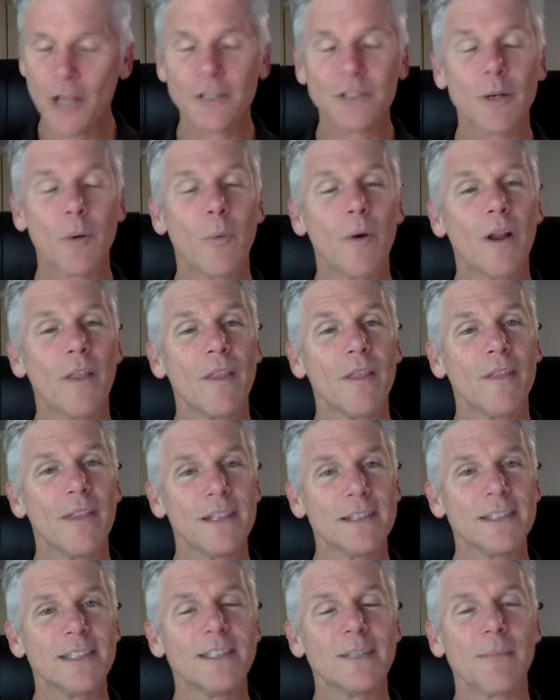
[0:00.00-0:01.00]
So one of the,
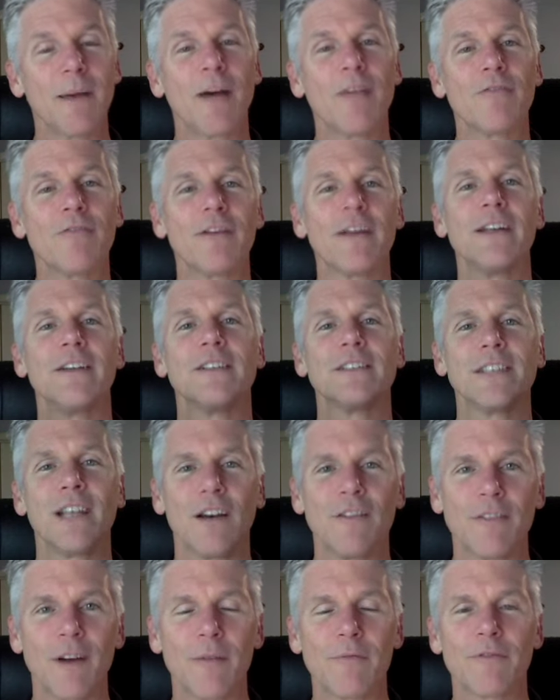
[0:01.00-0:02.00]
this is about freeing
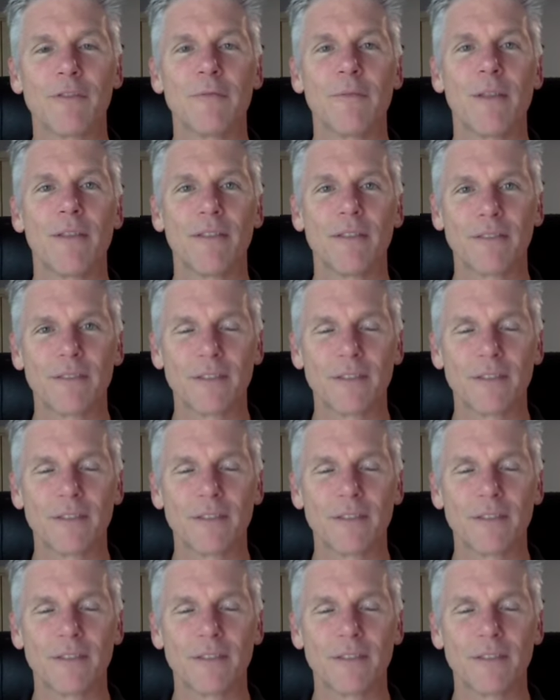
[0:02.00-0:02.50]
yourself up from the,